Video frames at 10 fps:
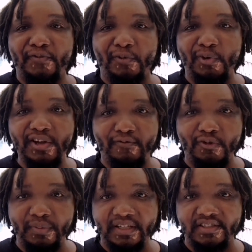For more
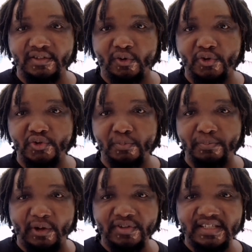information, go to
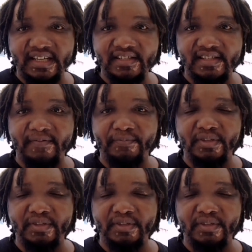BrownSense,